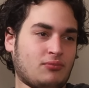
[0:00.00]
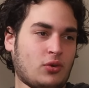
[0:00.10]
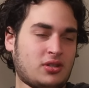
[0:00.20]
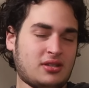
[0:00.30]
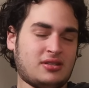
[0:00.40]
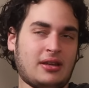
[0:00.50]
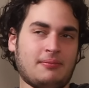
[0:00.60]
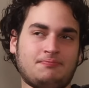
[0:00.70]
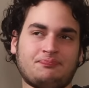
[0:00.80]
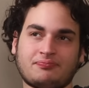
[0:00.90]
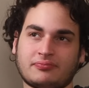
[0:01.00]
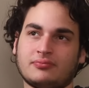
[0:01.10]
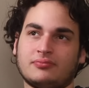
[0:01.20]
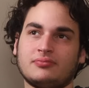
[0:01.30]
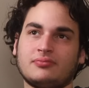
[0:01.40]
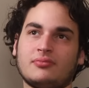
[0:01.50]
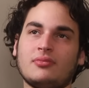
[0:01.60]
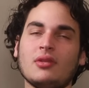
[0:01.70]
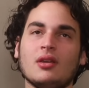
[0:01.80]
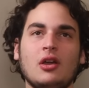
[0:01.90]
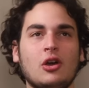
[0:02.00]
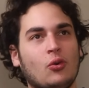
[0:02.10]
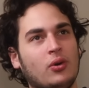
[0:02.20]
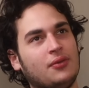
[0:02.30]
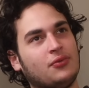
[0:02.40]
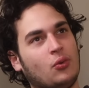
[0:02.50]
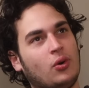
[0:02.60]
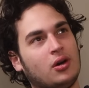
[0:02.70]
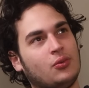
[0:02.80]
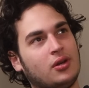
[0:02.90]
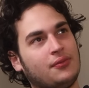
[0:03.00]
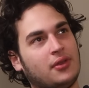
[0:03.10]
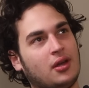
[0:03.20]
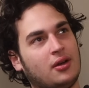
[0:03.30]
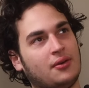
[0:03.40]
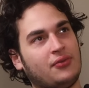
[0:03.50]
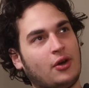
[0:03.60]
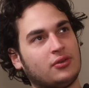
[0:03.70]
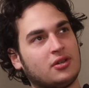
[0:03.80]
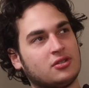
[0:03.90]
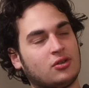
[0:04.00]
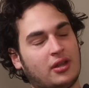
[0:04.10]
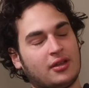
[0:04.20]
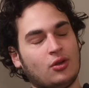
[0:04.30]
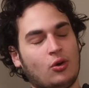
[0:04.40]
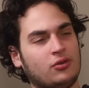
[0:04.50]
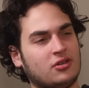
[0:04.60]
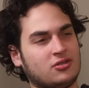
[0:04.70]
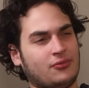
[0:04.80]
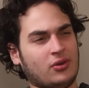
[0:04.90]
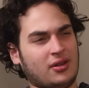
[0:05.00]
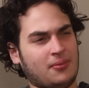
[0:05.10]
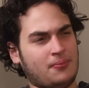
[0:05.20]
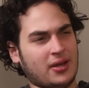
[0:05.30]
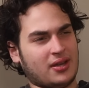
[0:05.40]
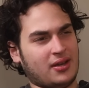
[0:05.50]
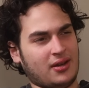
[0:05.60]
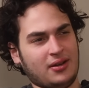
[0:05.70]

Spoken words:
What's his name? One of the founders or the owners of one of the big